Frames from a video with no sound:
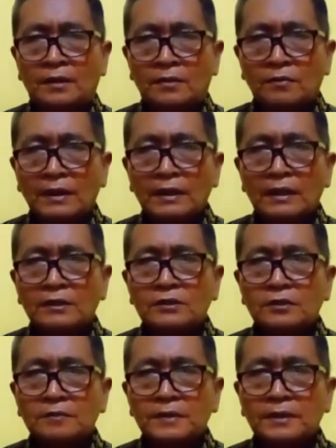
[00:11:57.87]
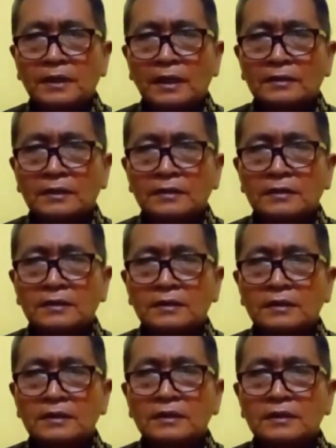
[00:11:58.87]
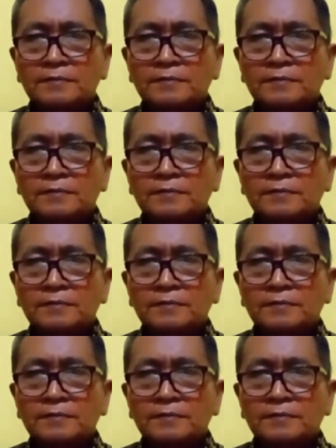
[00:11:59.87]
Why it should be like this? This is